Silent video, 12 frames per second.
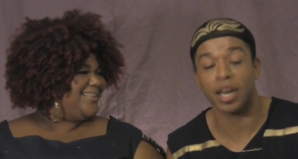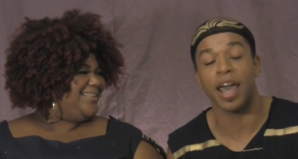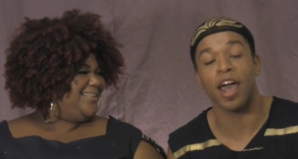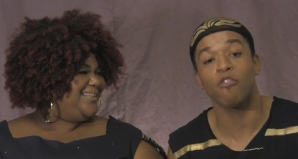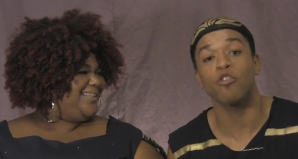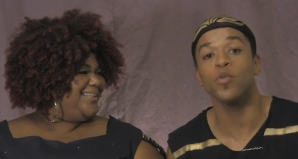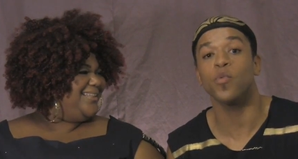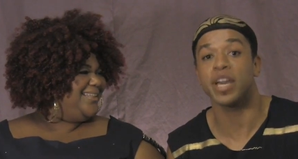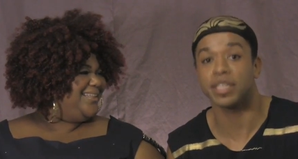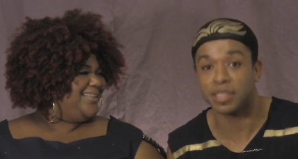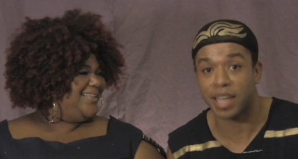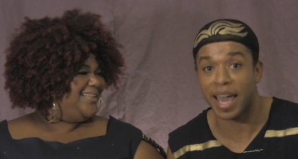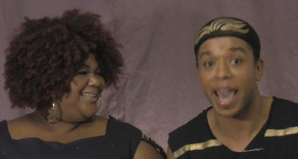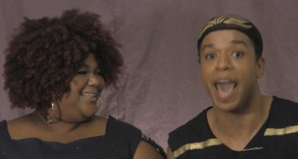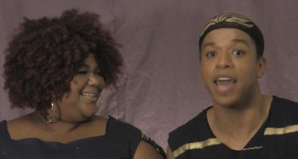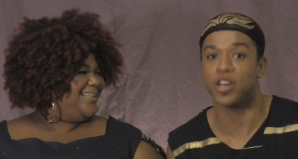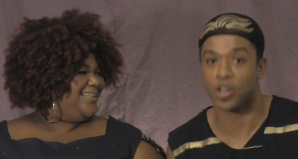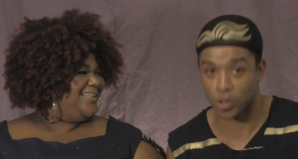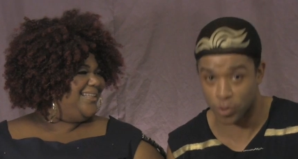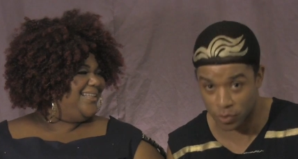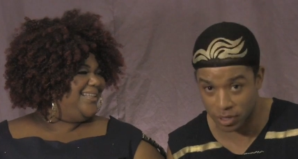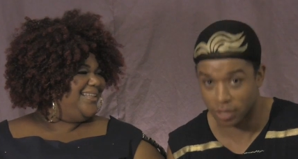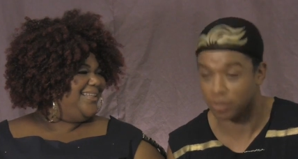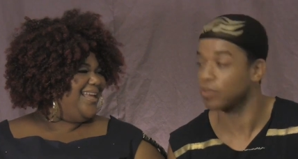Speaker 1: in every Wednesday at
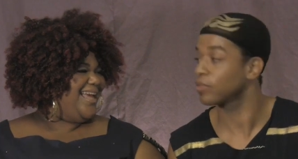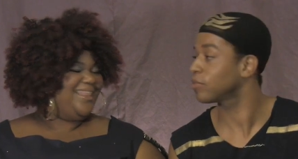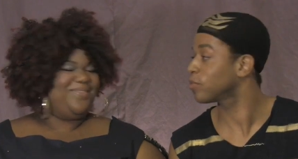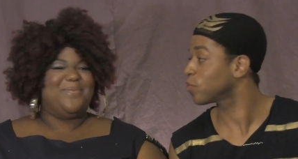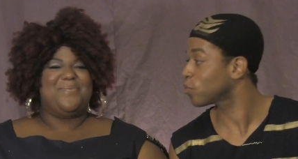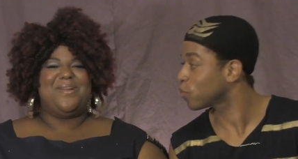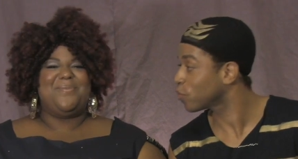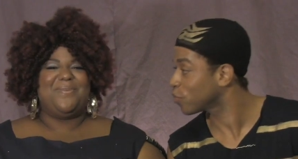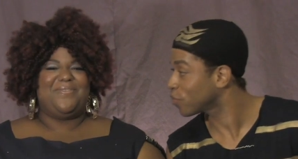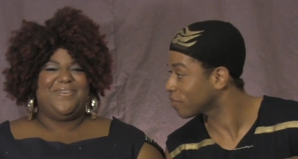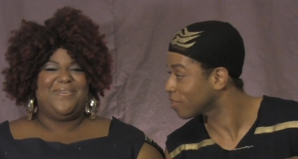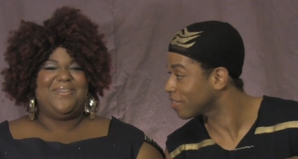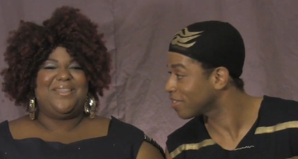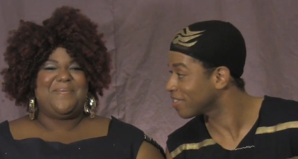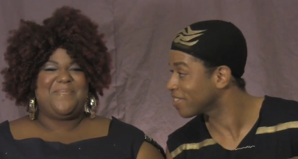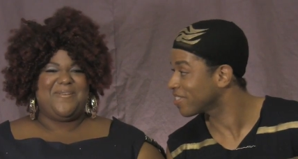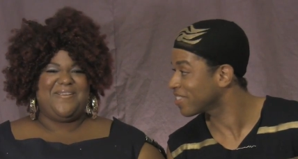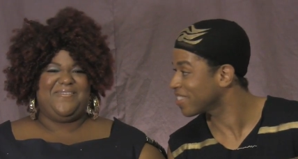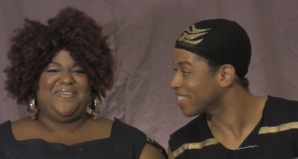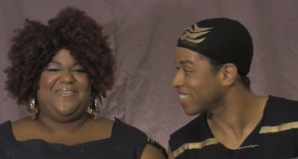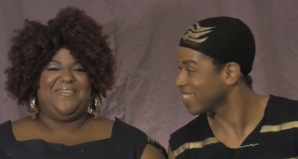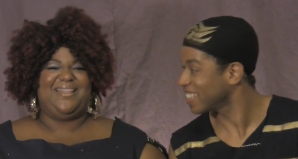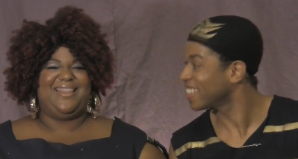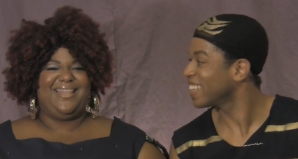noon.
Speaker 2: Yep, when we review the
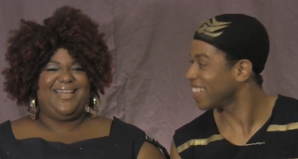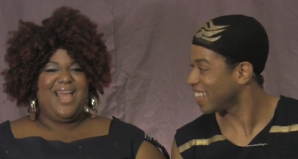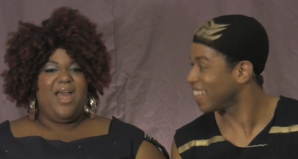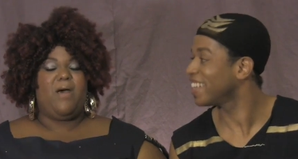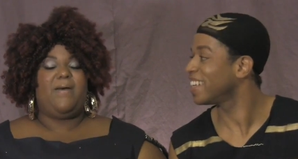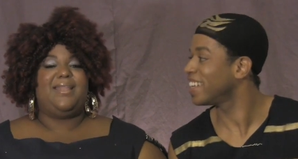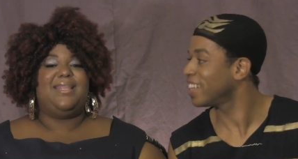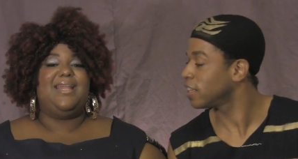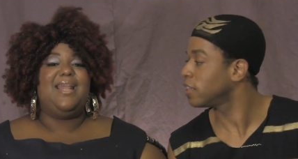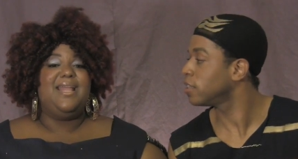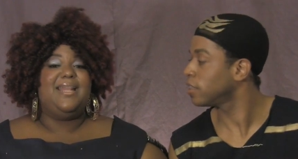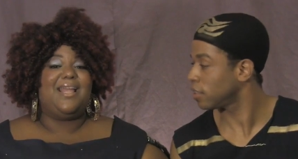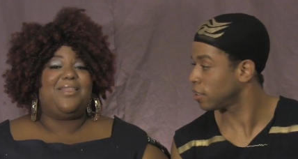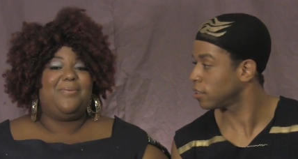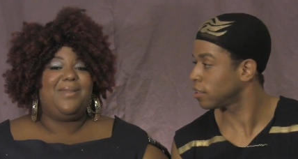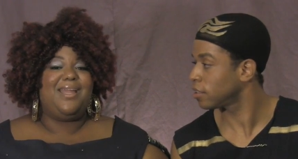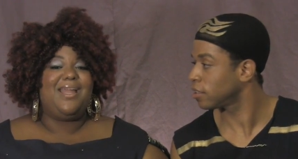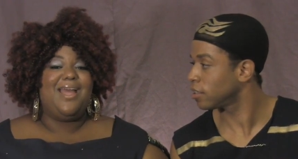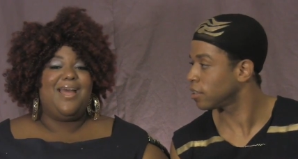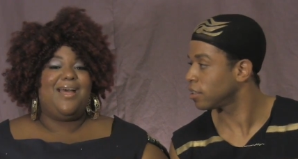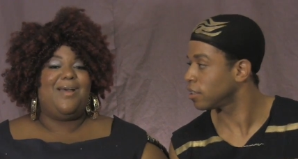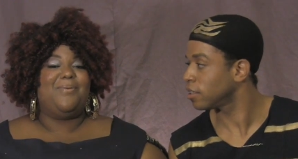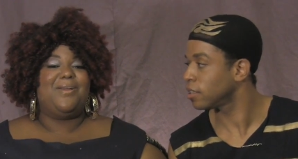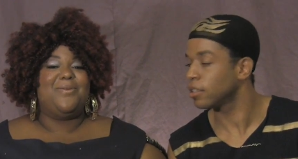previews. Oh, and then next week,
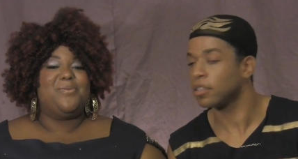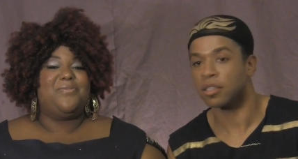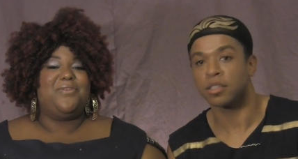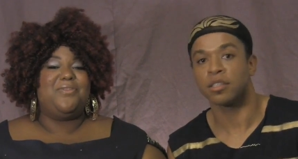uh, we're going to